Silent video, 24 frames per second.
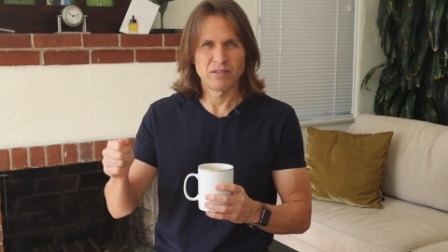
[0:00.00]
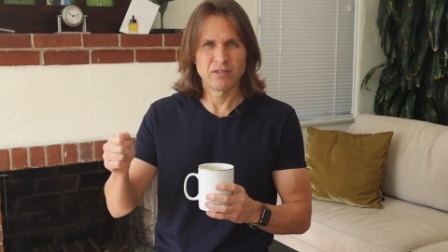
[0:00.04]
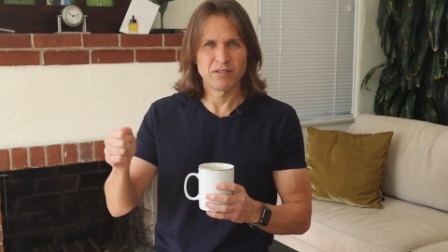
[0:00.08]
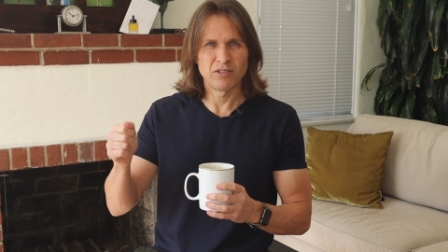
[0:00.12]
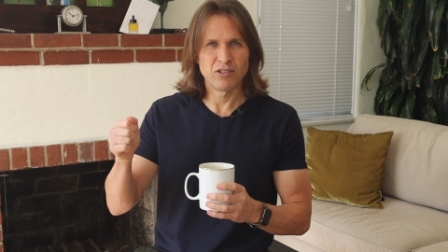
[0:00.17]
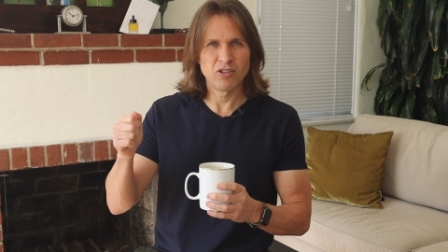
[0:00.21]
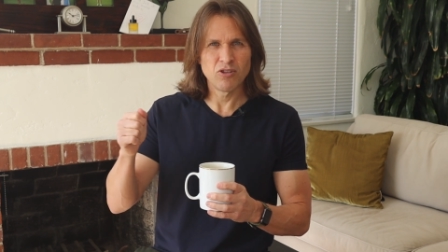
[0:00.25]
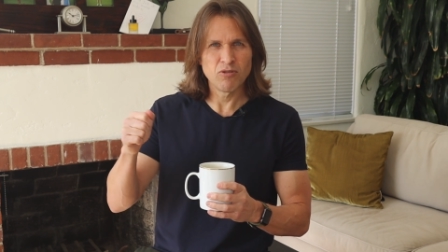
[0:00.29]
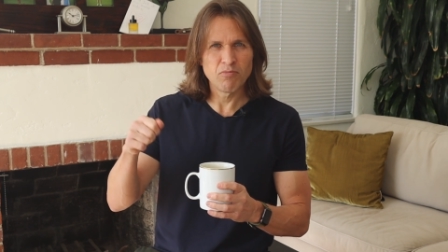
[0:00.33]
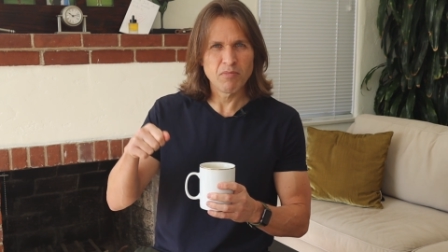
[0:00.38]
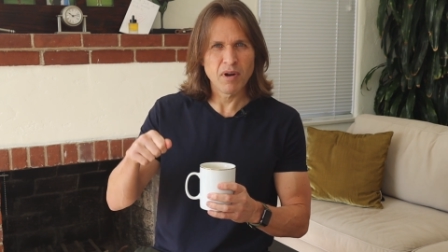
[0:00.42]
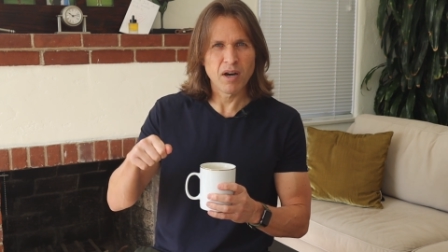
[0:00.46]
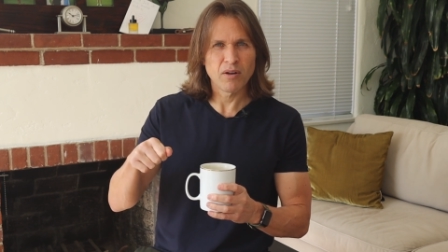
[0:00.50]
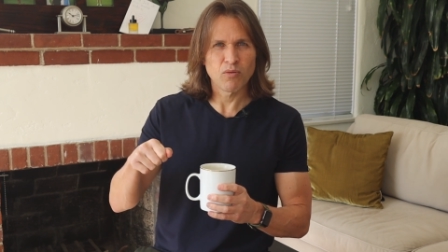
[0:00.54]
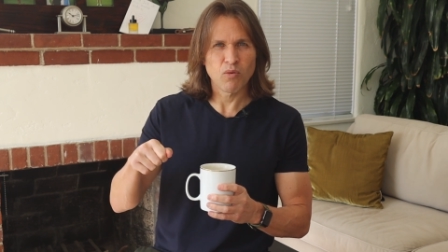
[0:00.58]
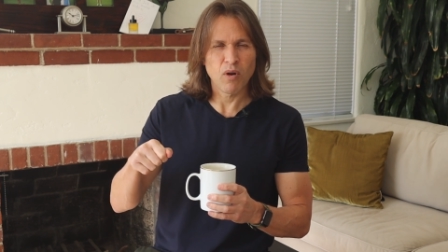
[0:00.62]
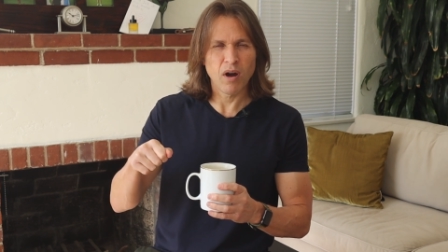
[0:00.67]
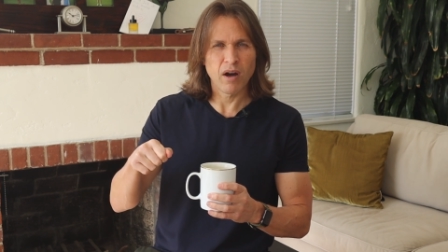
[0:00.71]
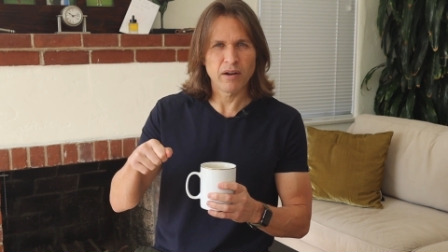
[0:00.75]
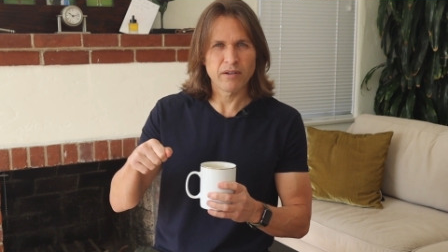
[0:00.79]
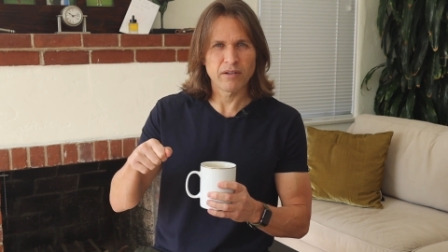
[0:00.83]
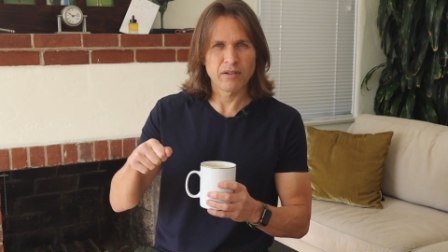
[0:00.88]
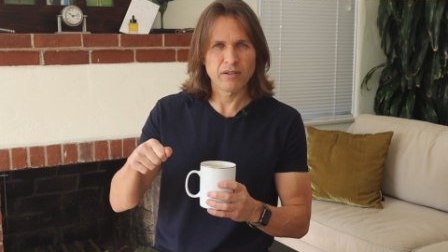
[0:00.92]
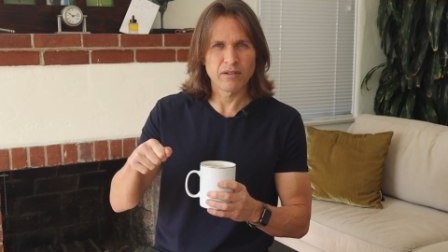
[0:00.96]
2 mud
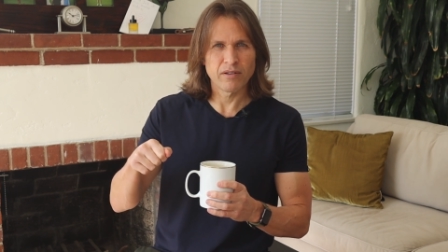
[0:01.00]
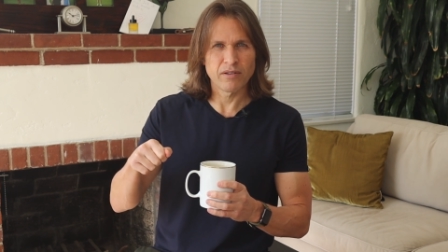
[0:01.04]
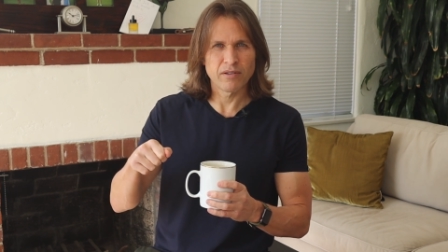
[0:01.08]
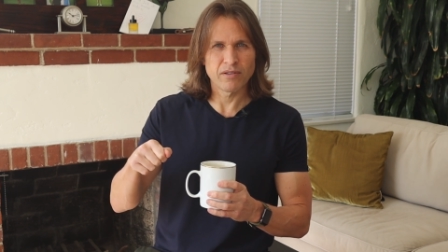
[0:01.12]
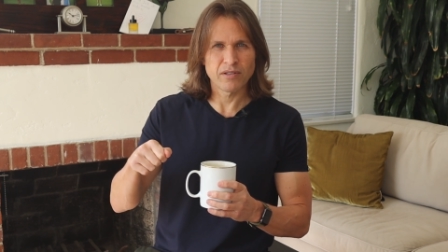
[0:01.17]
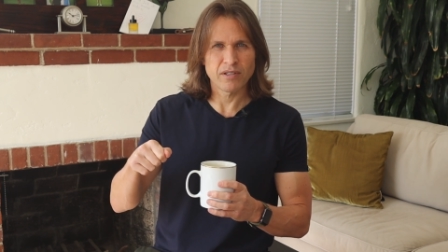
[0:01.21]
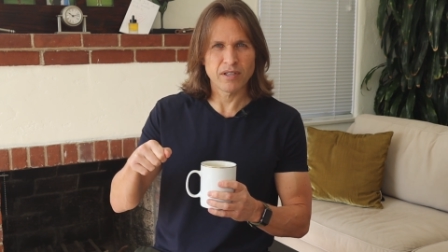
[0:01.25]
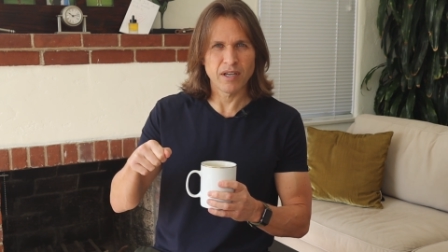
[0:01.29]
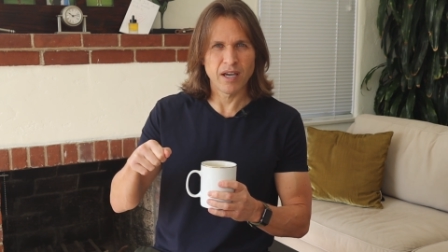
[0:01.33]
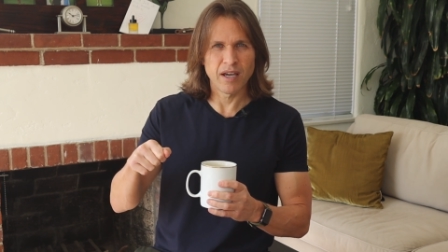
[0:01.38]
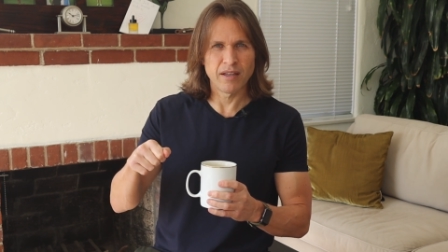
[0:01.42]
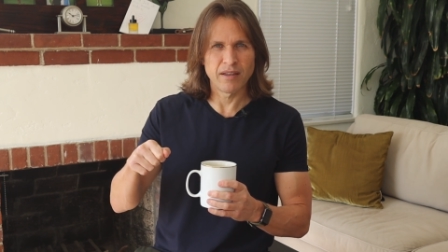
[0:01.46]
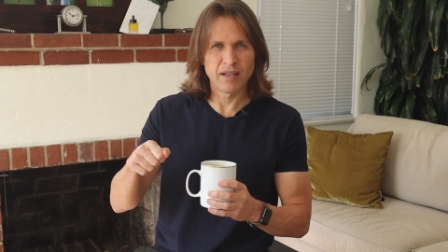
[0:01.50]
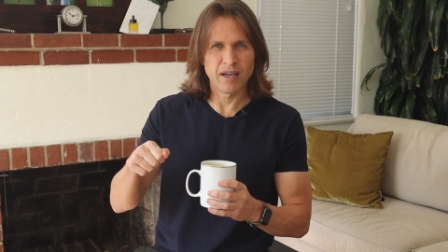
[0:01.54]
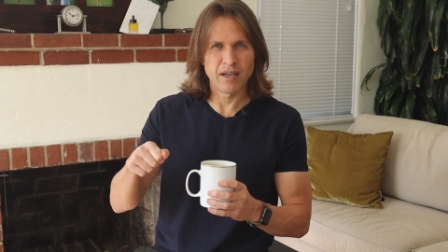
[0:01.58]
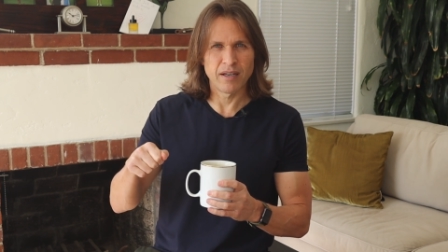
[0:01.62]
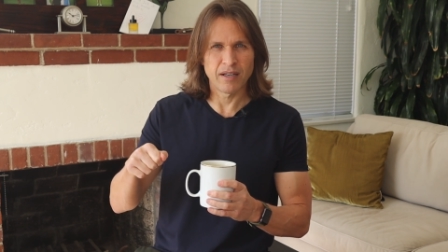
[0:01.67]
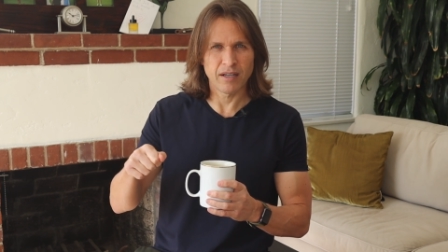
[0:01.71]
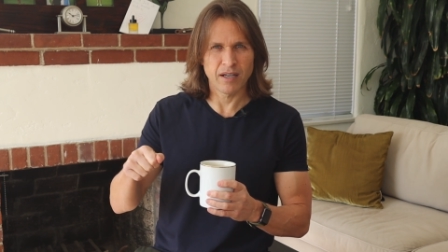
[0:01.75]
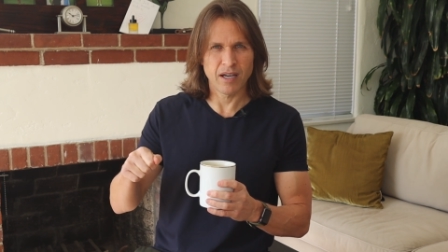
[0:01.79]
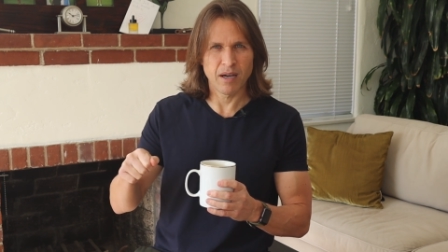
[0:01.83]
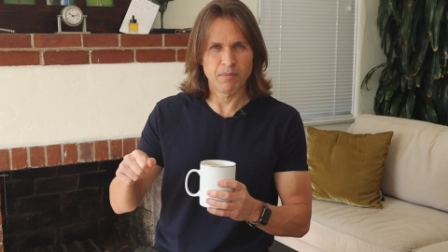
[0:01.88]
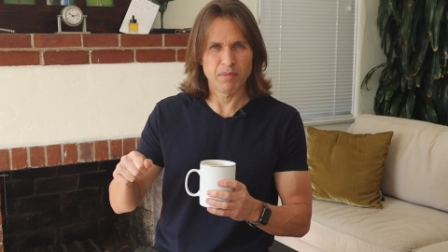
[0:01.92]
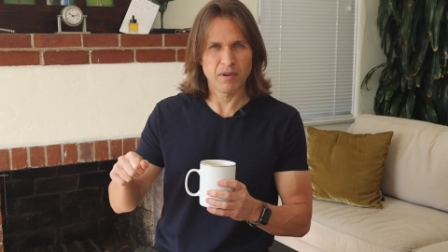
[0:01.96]
waters, and then
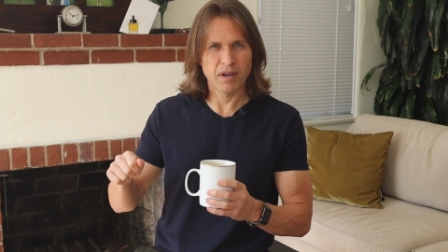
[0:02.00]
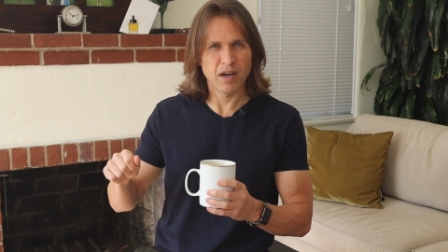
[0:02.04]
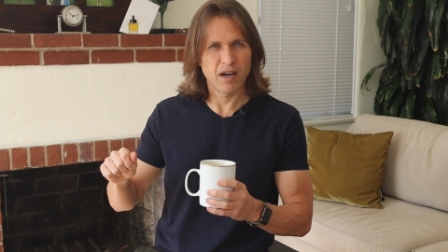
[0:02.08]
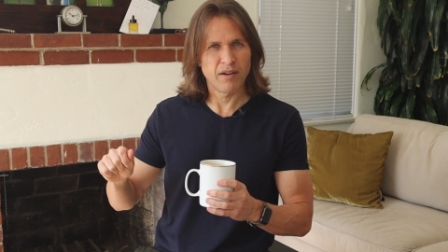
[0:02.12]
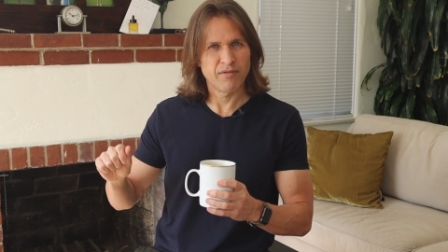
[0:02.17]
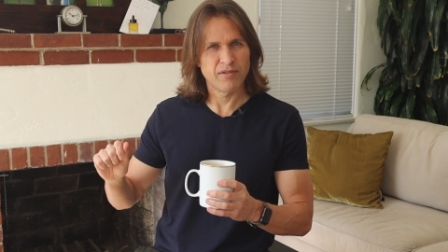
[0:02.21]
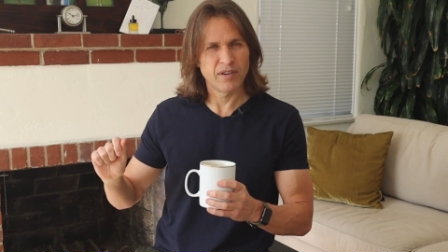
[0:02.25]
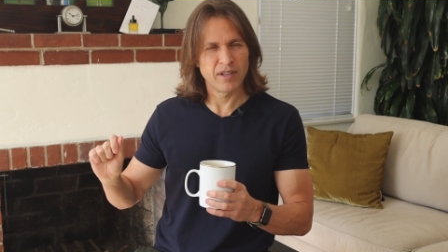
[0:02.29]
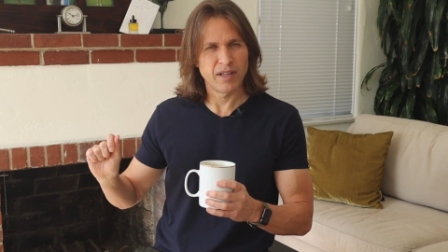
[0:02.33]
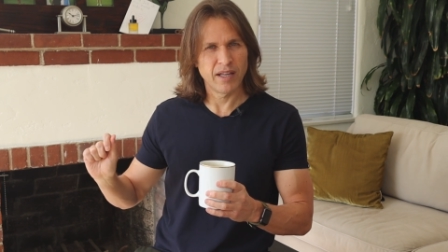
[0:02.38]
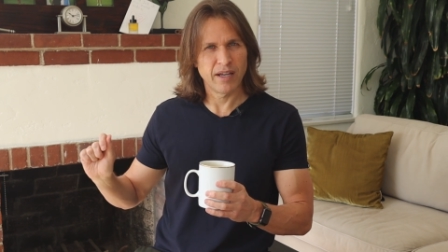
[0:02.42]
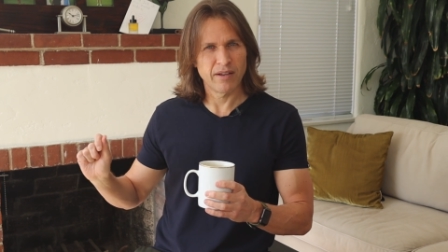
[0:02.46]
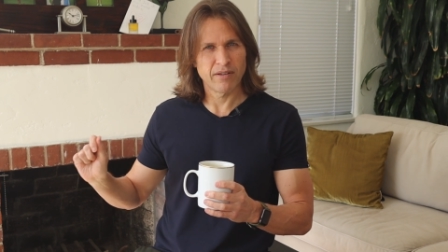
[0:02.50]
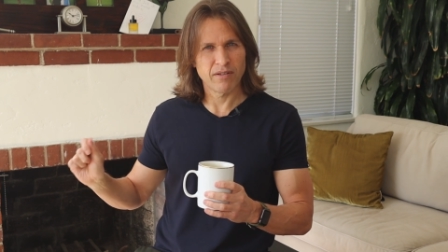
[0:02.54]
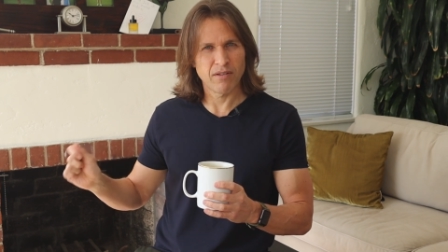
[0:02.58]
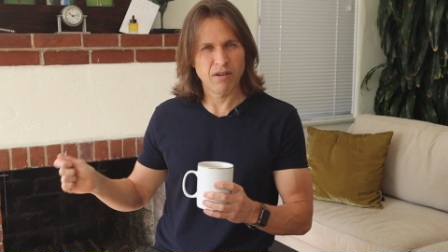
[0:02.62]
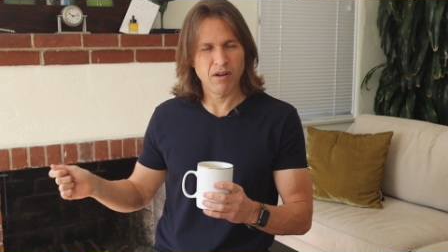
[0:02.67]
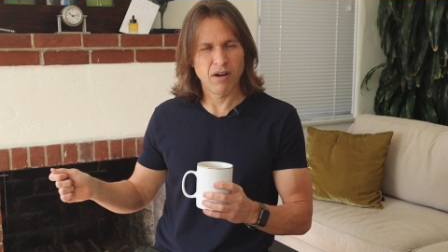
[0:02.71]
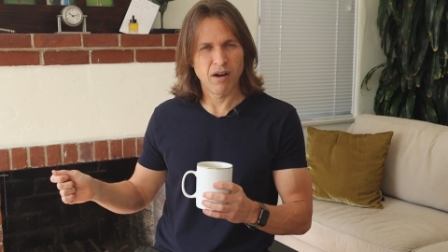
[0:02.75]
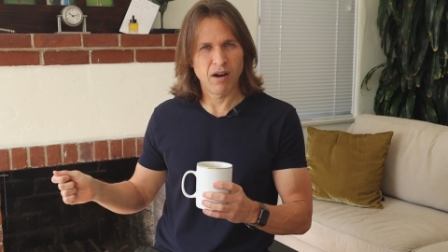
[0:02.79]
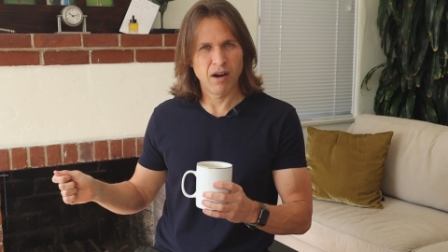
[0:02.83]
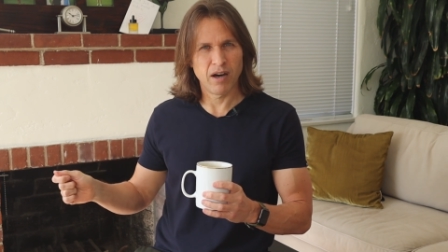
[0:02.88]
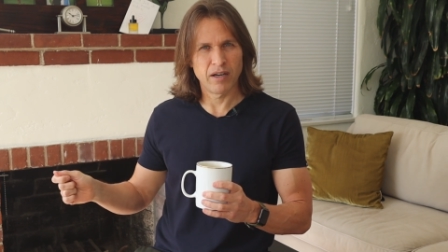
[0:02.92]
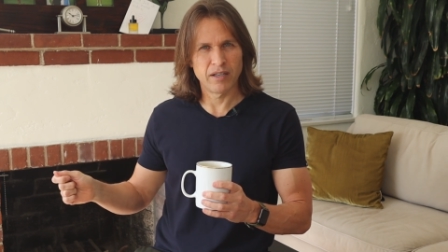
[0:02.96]
a cup of coffee later
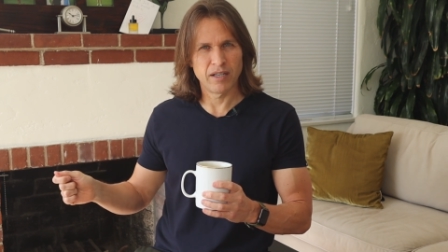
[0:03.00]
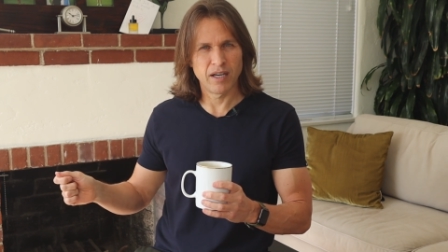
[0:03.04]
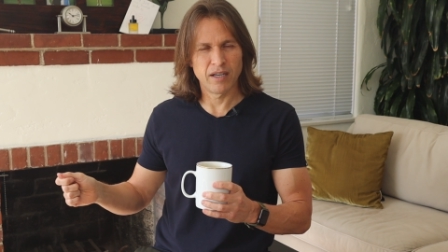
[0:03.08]
on,